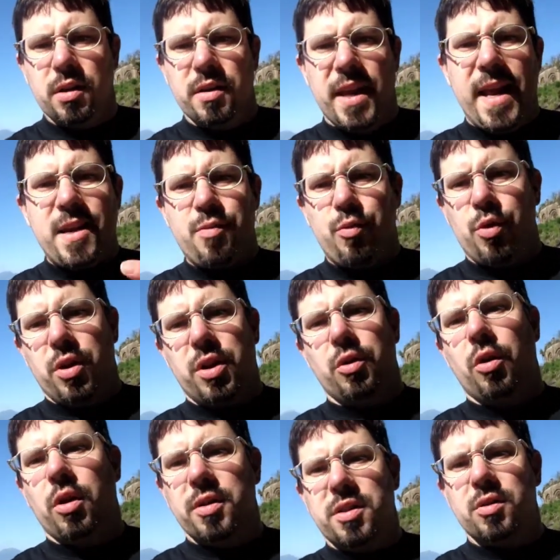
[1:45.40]
network,
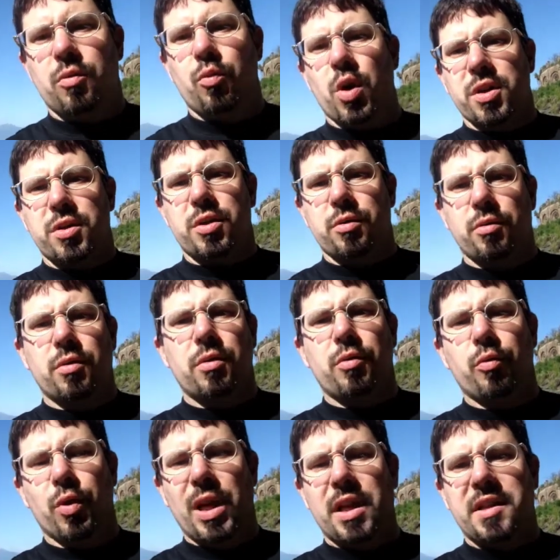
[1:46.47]
you also want to
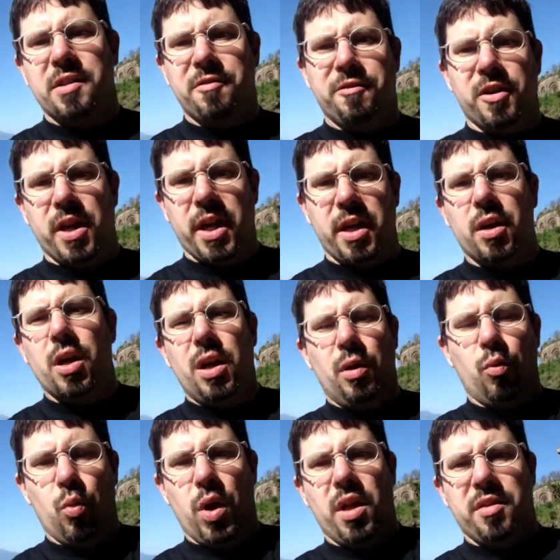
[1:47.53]
really define
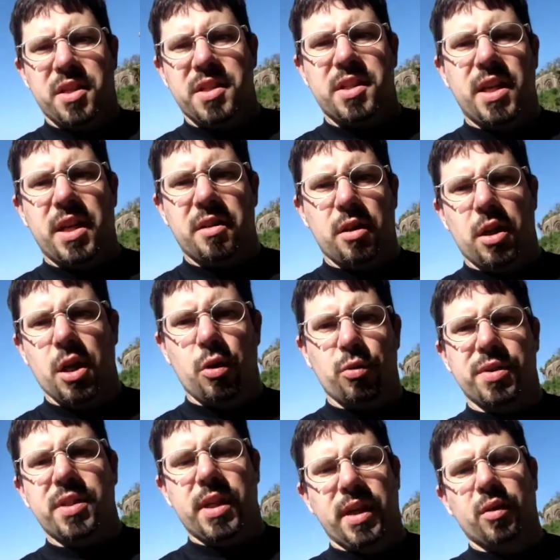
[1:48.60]
where this data
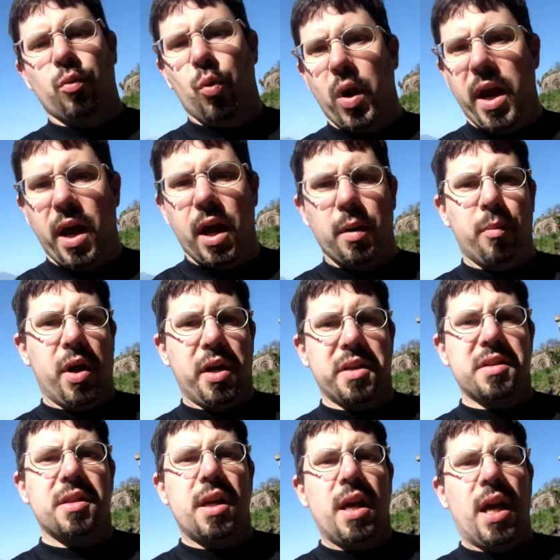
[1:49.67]
goes and where I
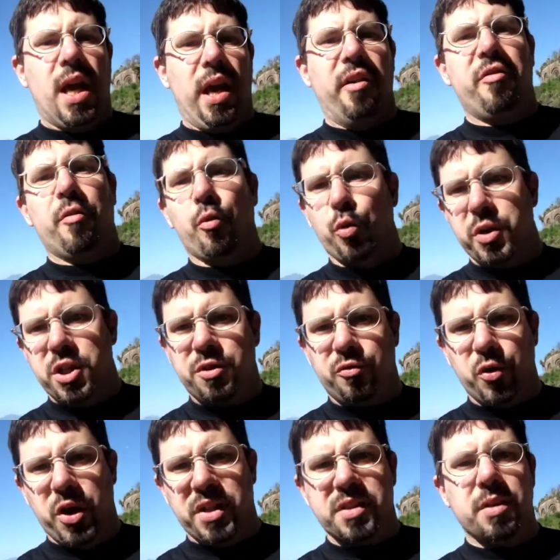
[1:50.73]
might have which
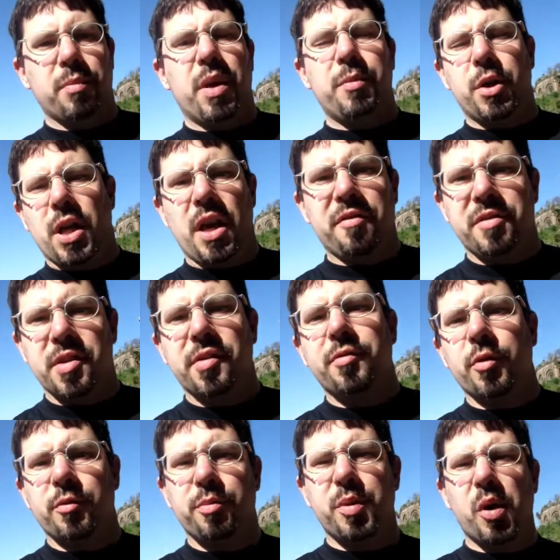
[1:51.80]
friends, and maybe have
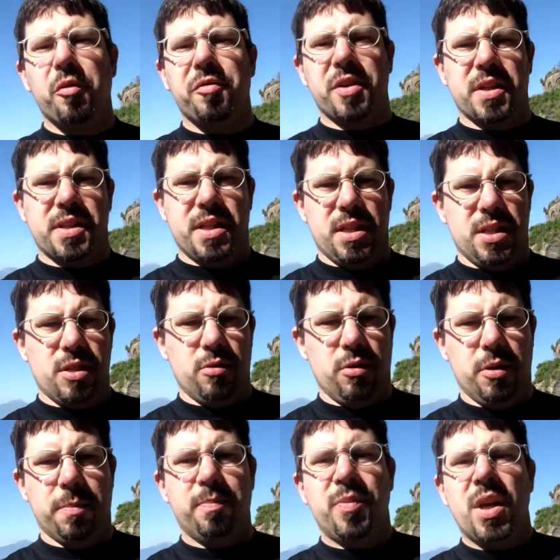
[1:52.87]
different profiles and so
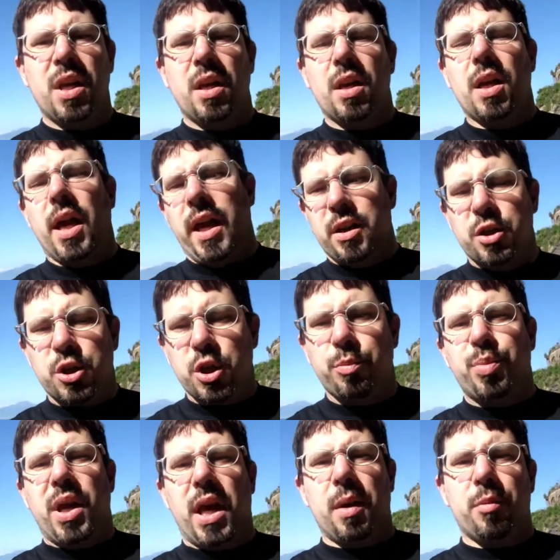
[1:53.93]
on. And you
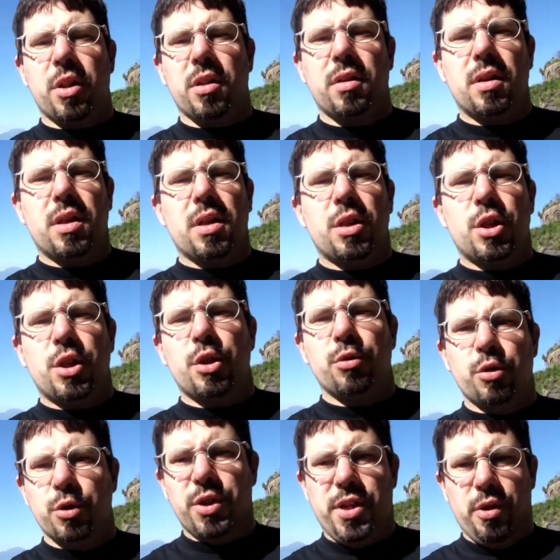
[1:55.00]
should be able
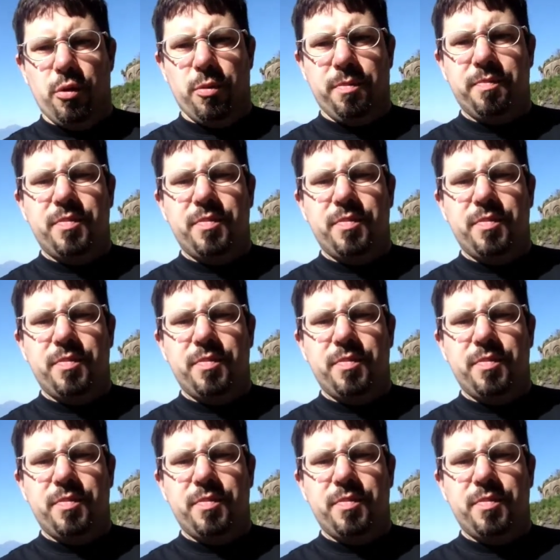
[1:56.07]
to do so.